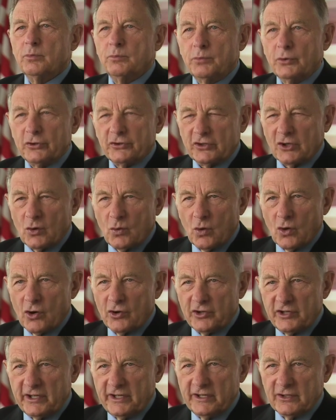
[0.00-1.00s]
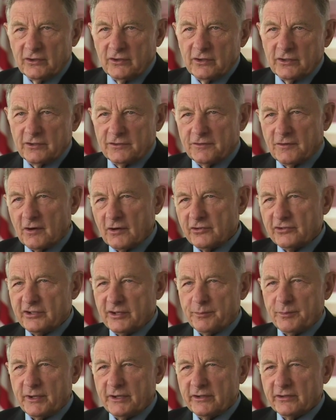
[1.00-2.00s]
put the quarantine on as far as
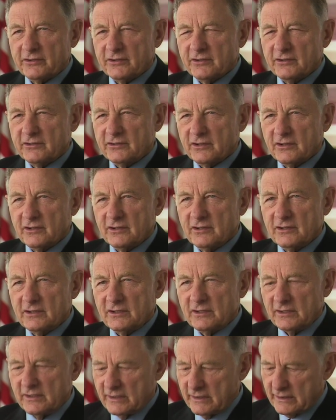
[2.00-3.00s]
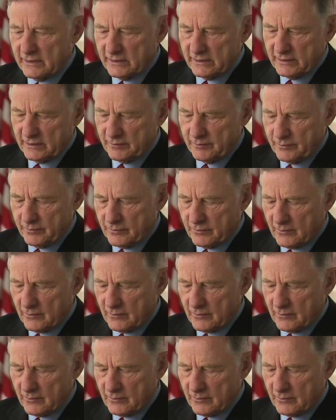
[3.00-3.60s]
shipping is concerned. And